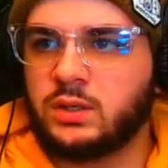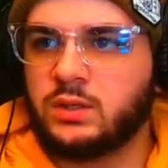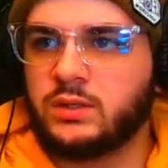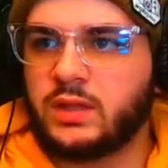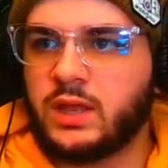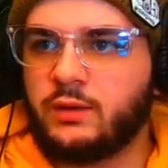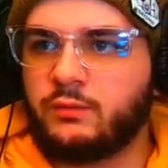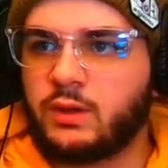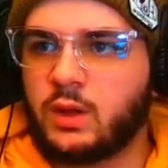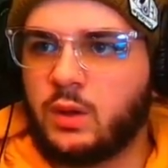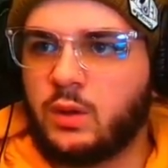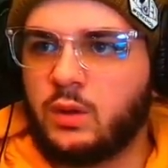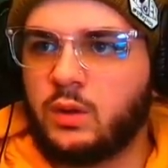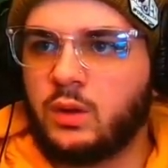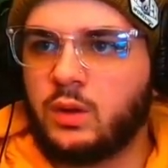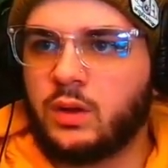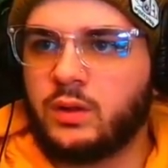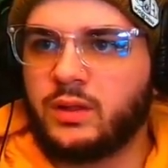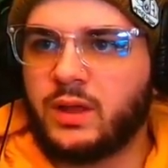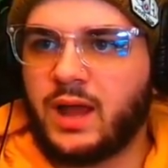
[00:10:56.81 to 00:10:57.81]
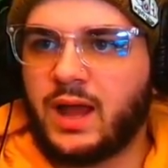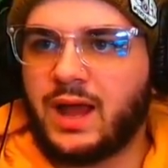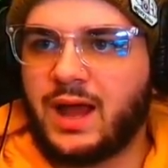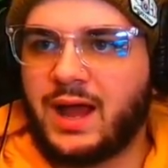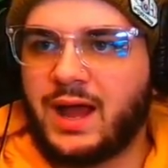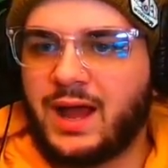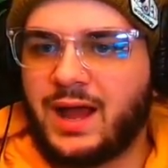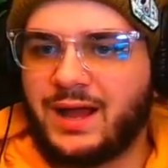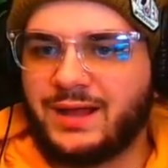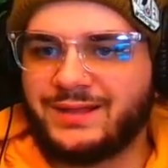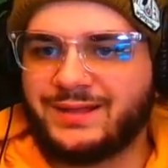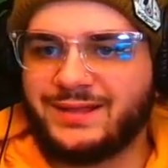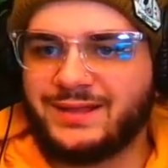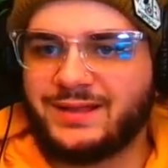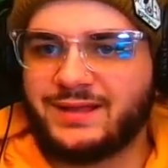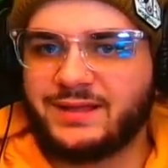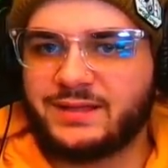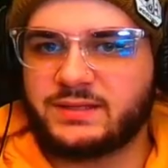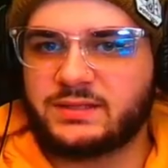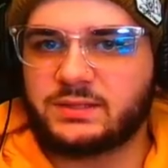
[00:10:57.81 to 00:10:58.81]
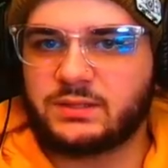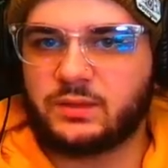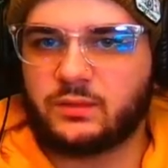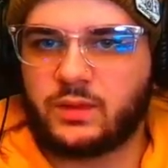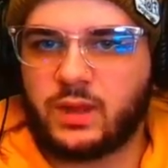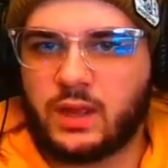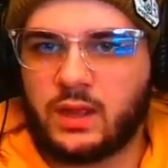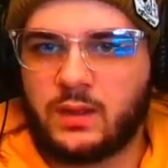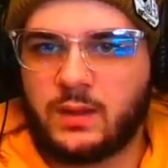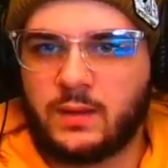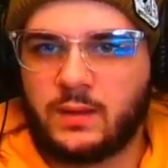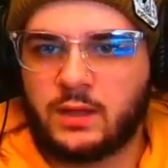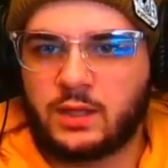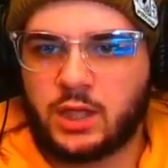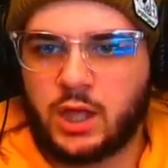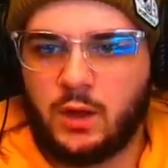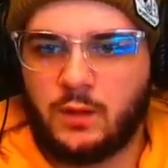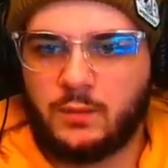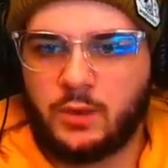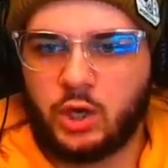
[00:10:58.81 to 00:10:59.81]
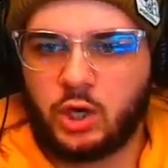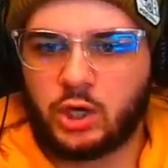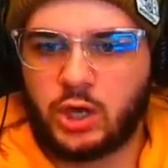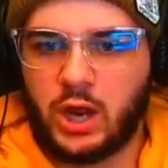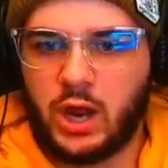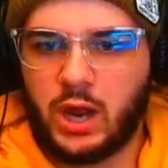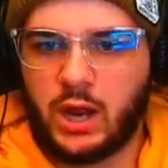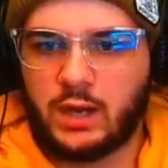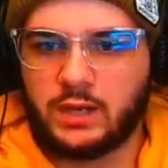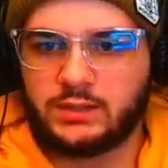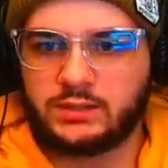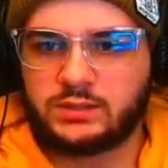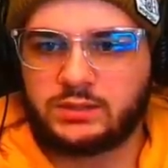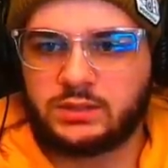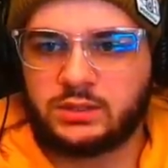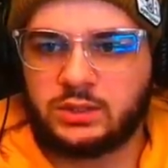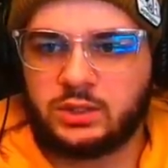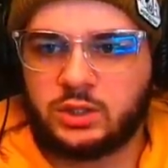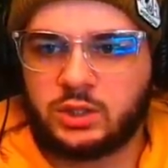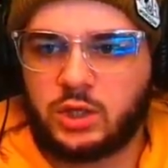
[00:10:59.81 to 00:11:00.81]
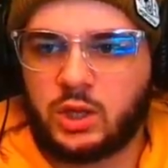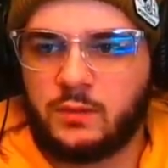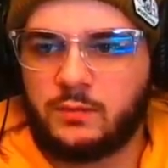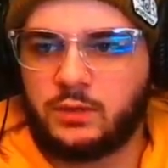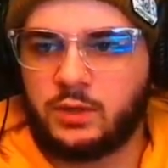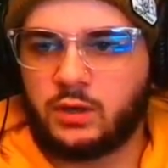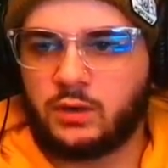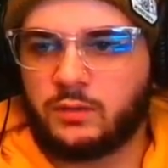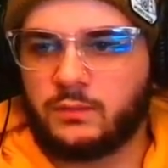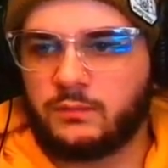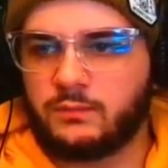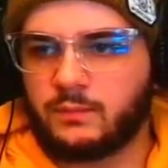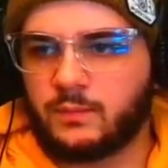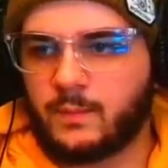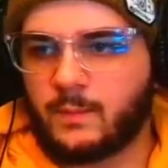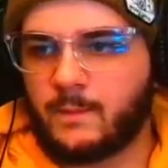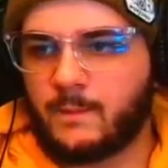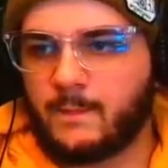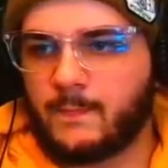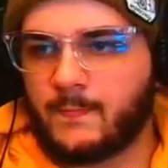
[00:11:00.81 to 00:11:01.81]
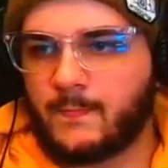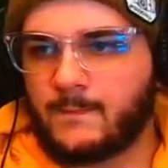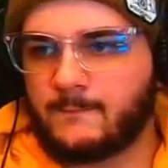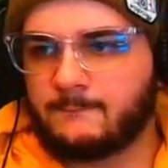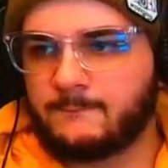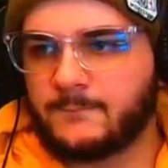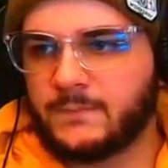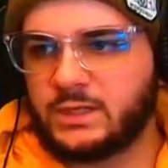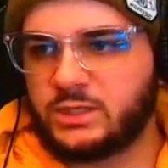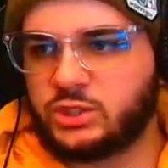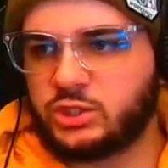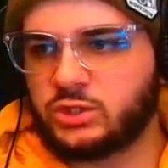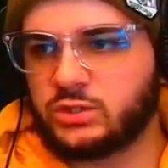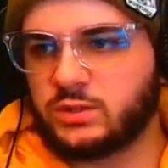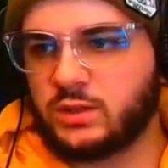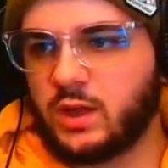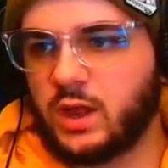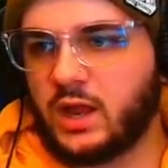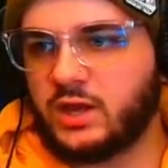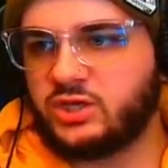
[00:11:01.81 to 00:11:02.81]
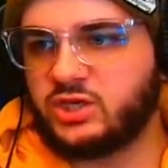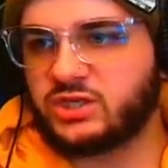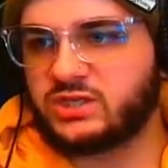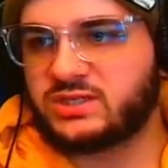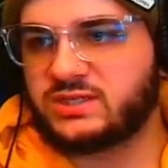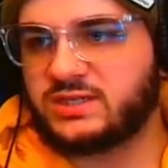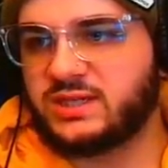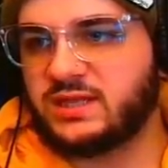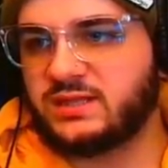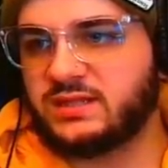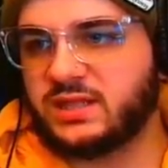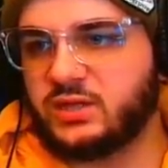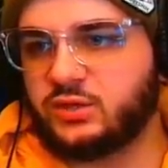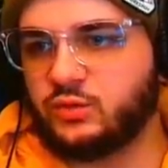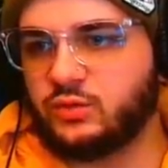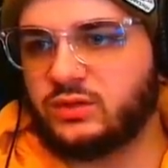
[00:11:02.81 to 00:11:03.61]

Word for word: There we go. Ah, yes. Okay. Come here, guys. Come here. Bitch, I just kicked that dude